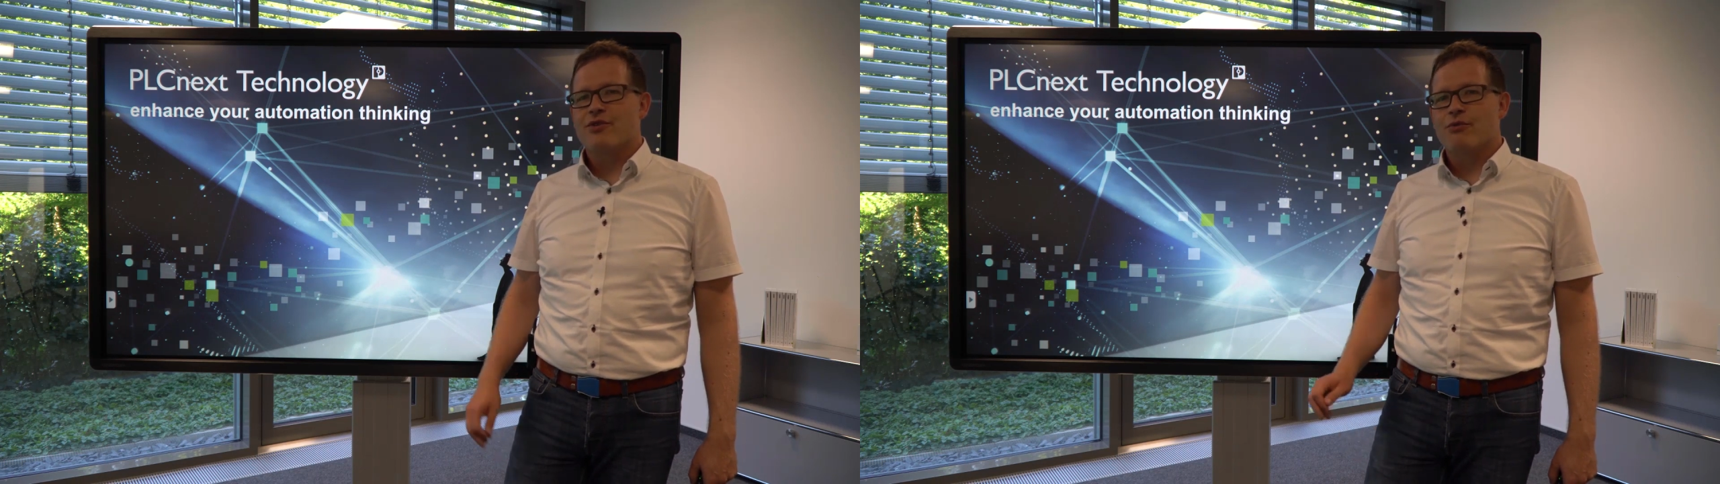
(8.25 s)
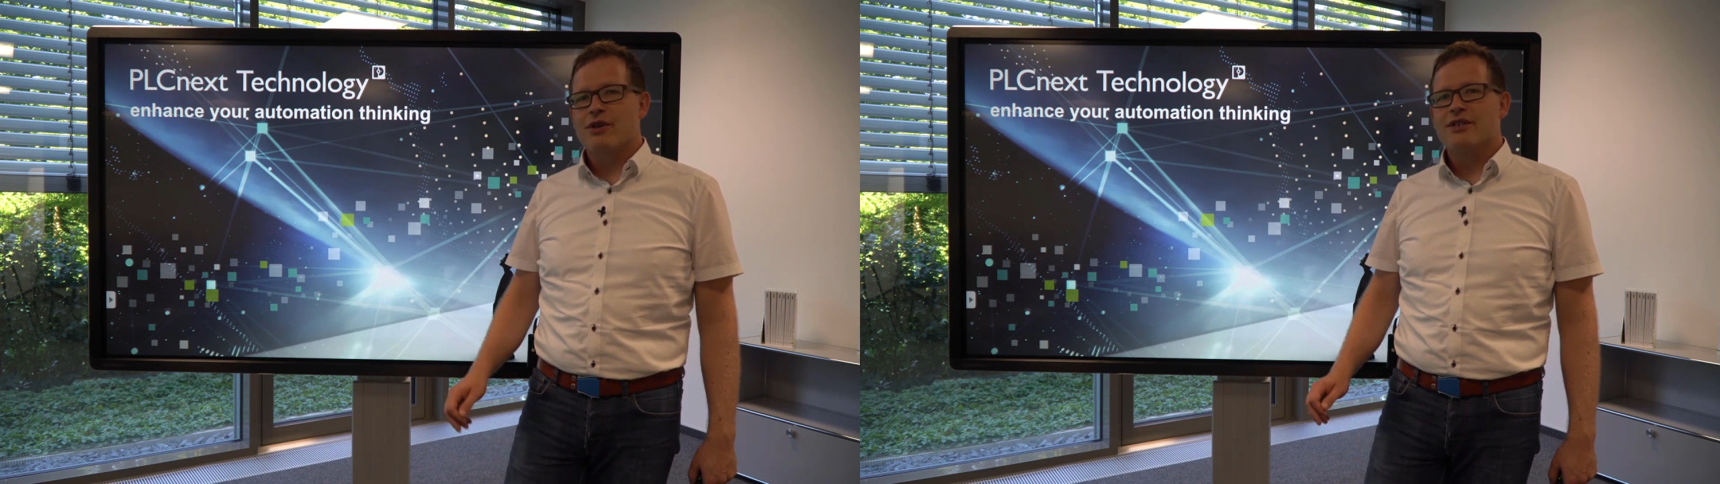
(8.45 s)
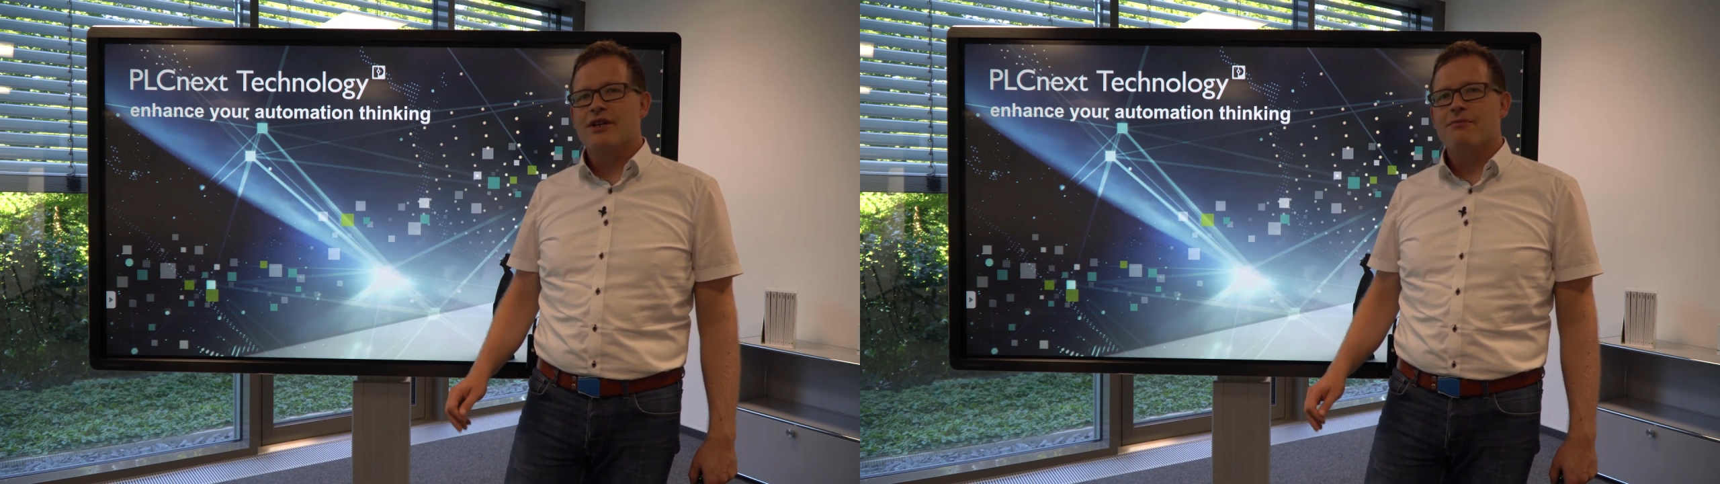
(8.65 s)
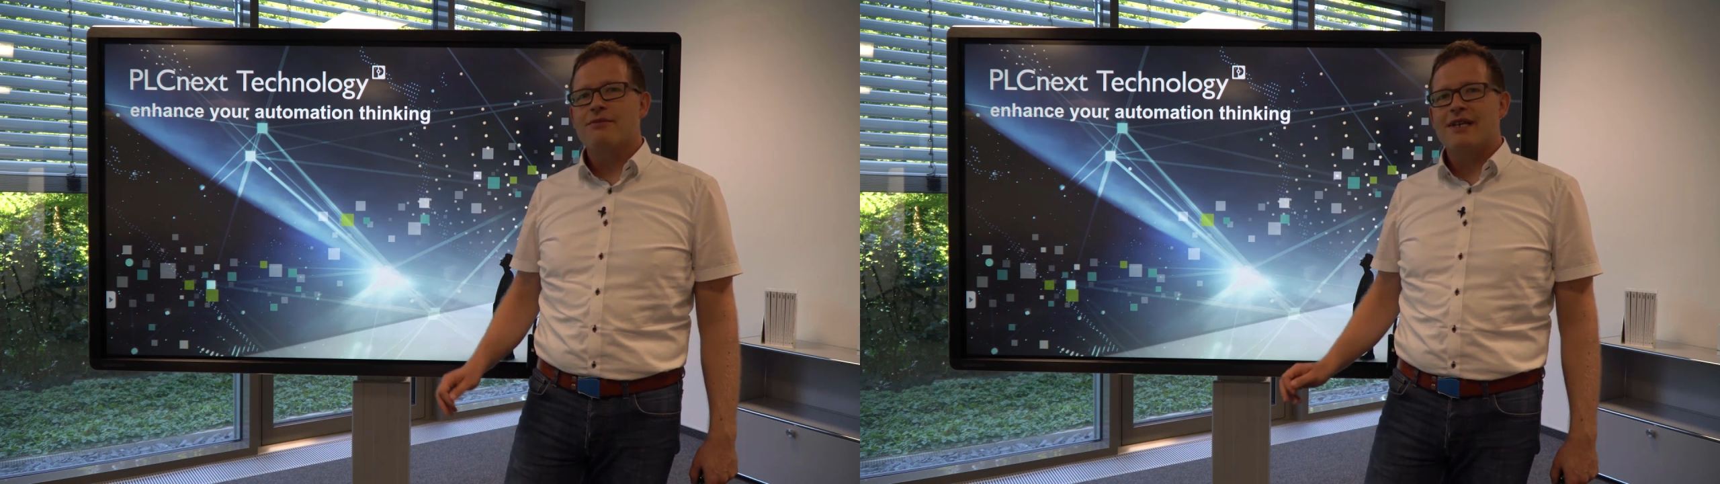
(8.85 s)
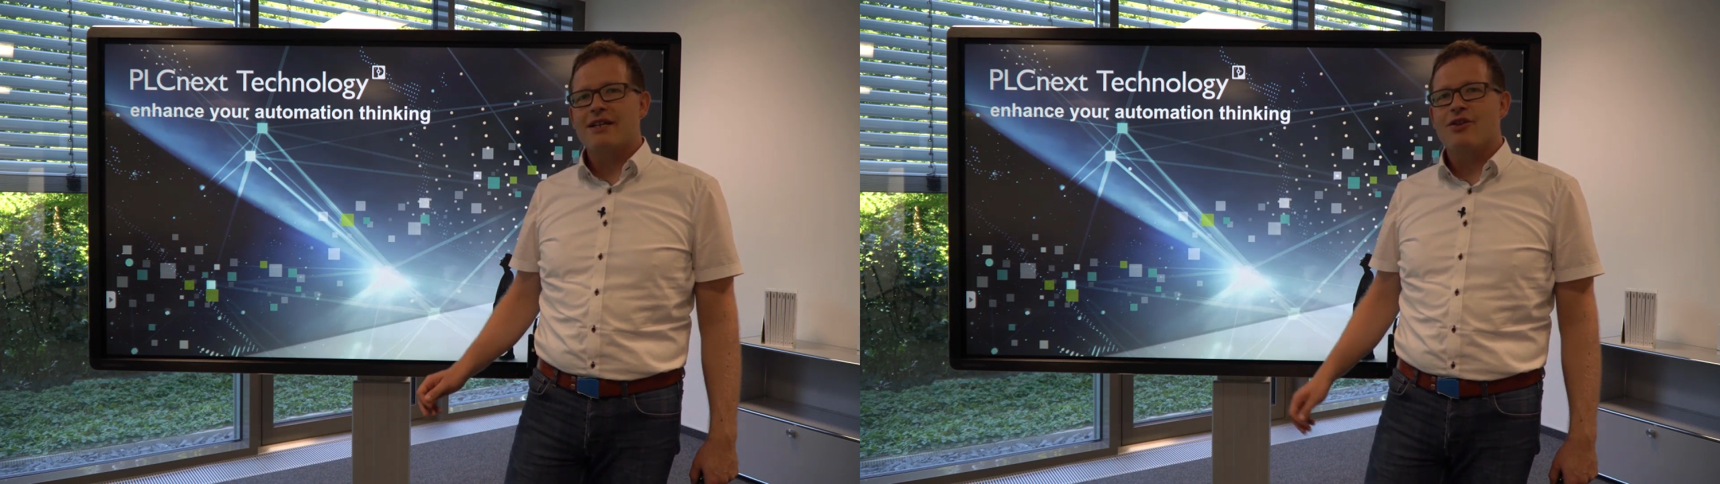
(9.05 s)
the
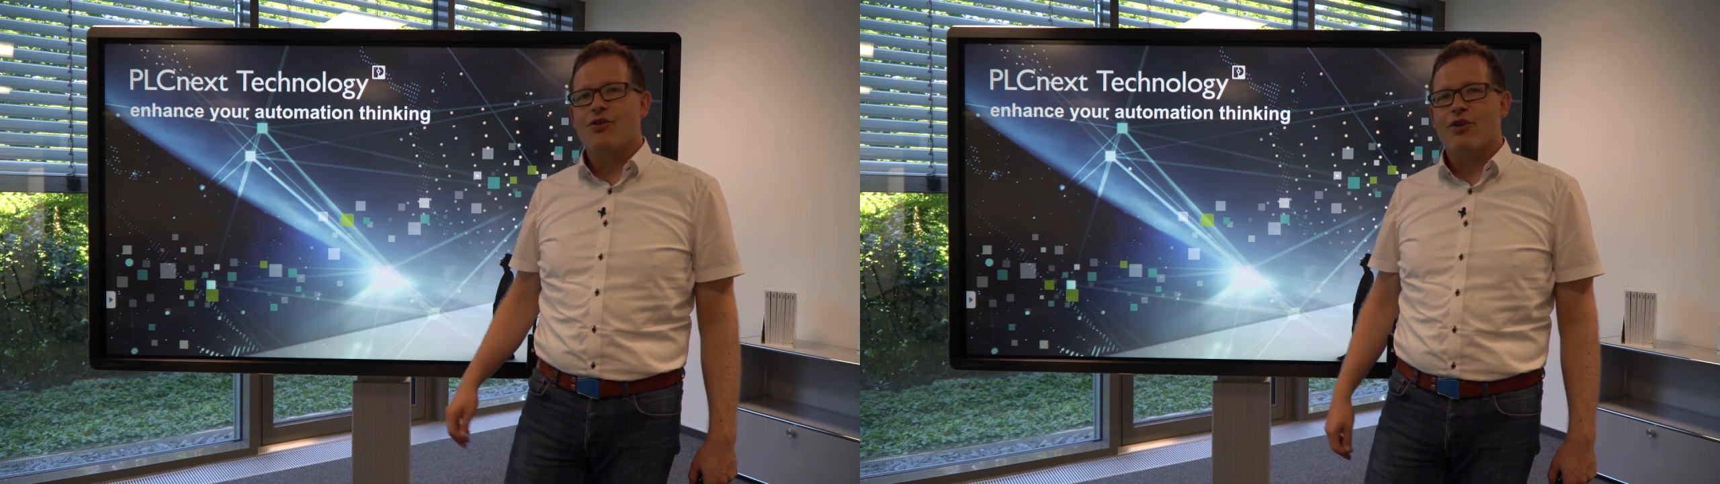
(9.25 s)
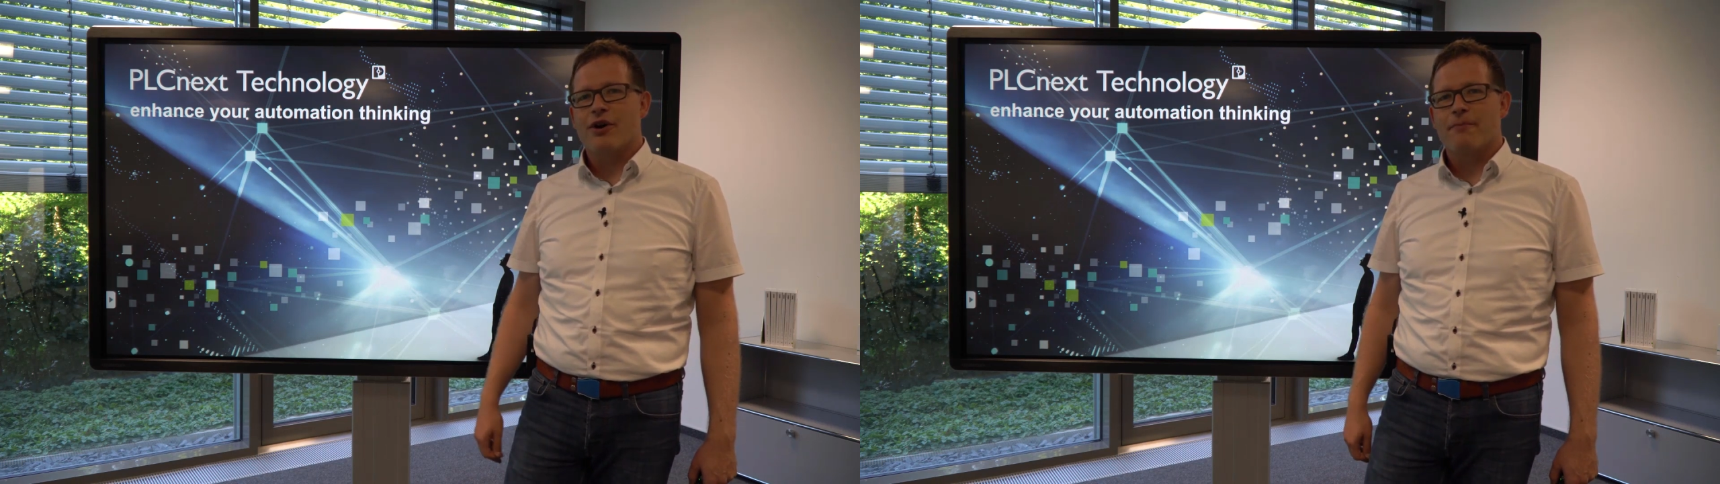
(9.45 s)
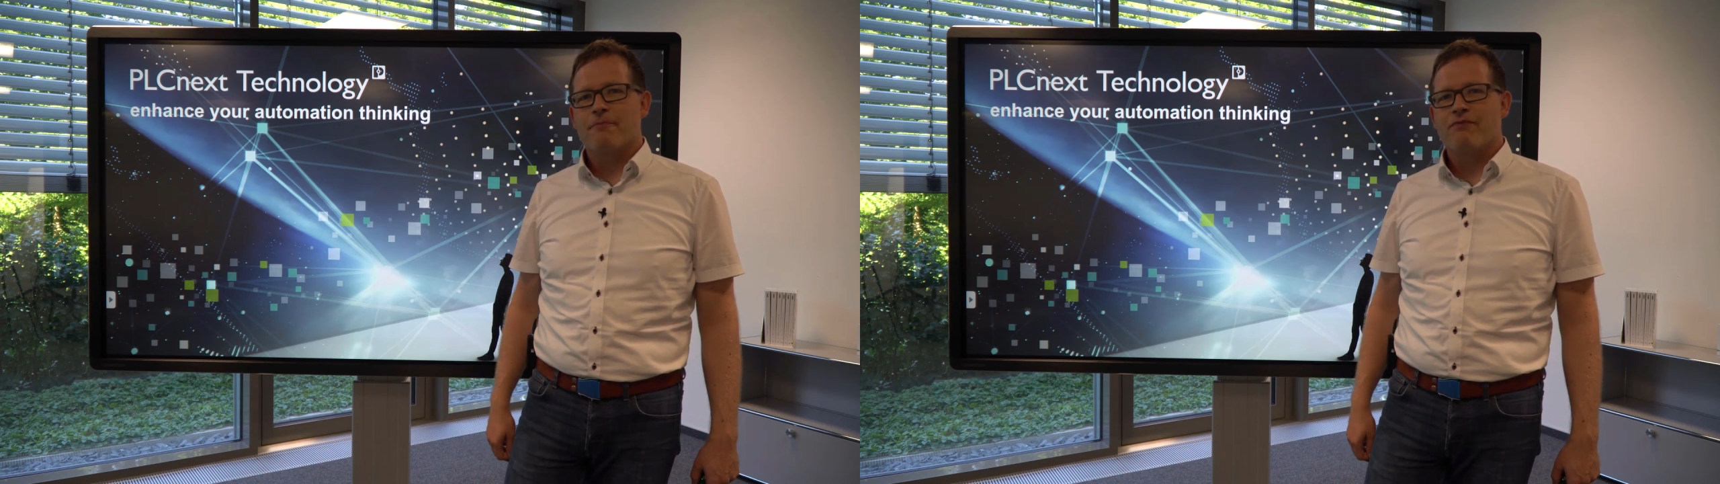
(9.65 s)
real-time data logger.